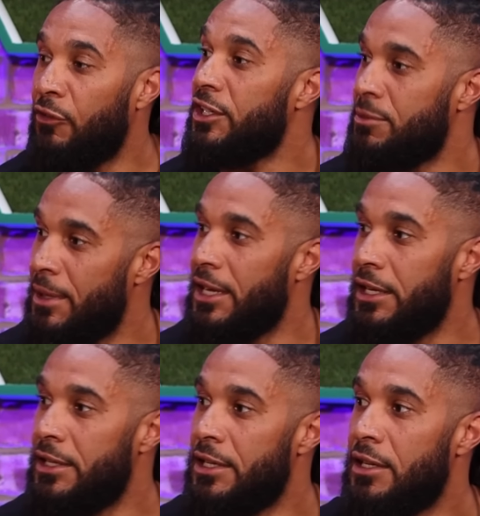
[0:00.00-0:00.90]
If it's
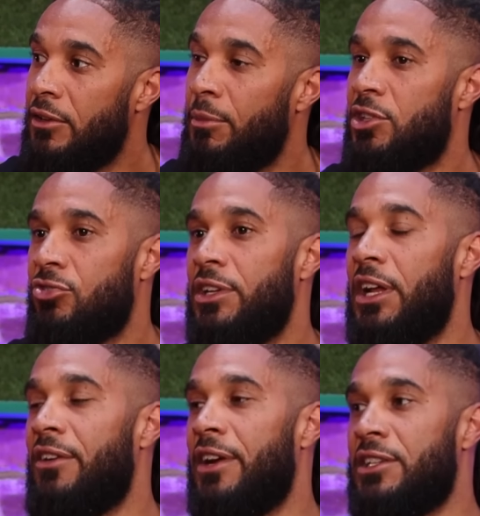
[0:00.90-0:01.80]
me, from a
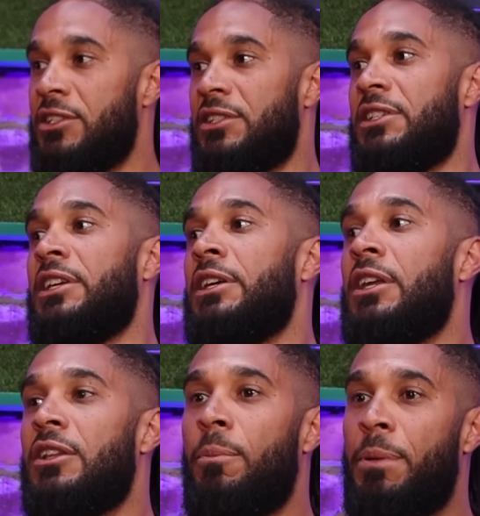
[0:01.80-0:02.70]
three-letter
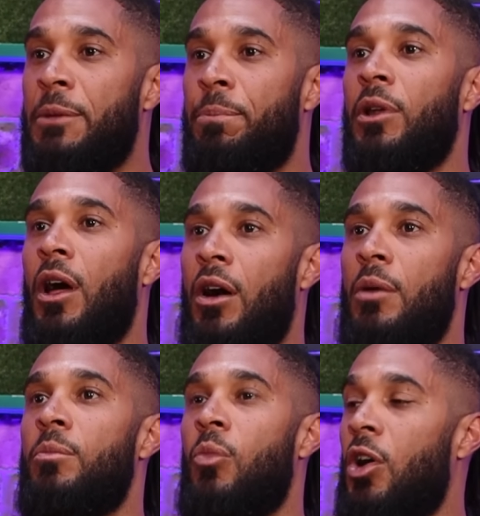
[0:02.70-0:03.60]
agency, the people
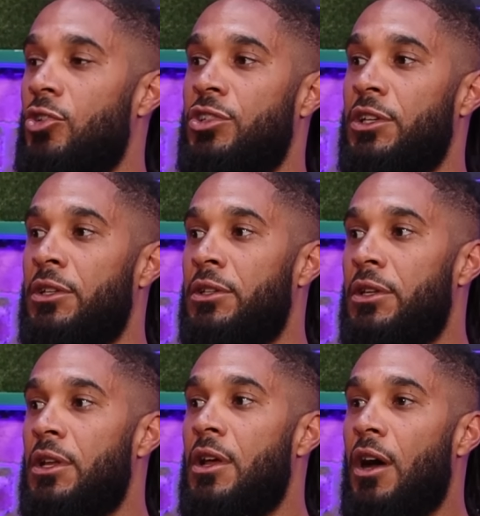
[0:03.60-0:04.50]
I'm
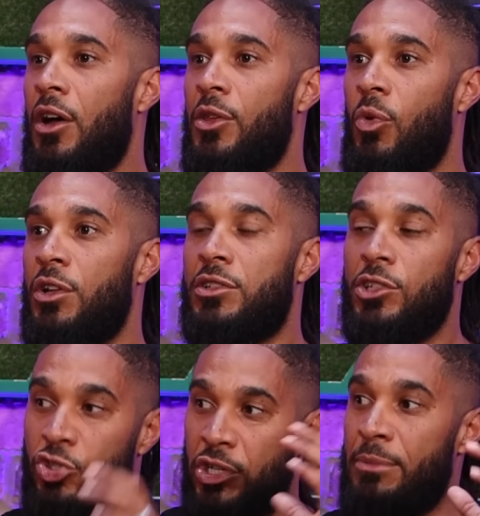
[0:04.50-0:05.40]
watching are the
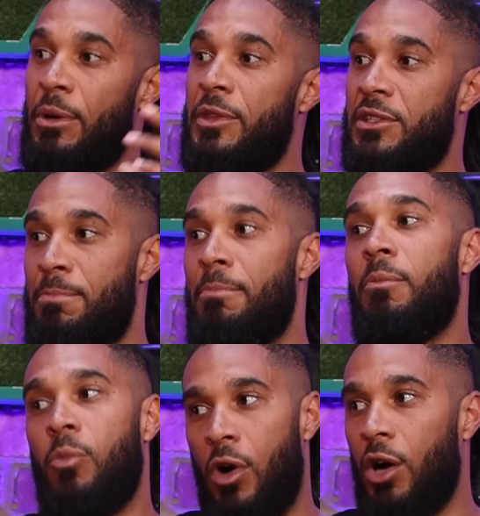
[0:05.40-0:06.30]
ones that dream up this
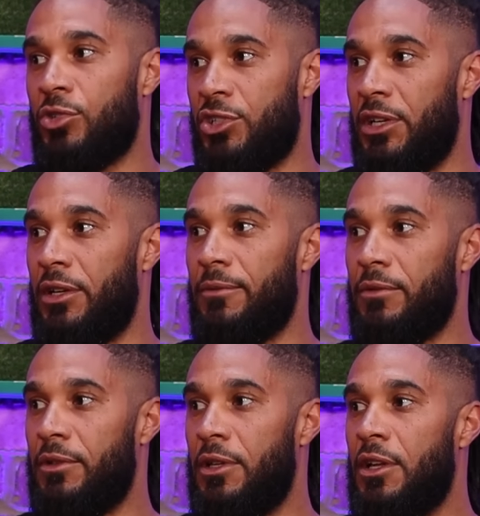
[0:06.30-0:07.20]
wild shit.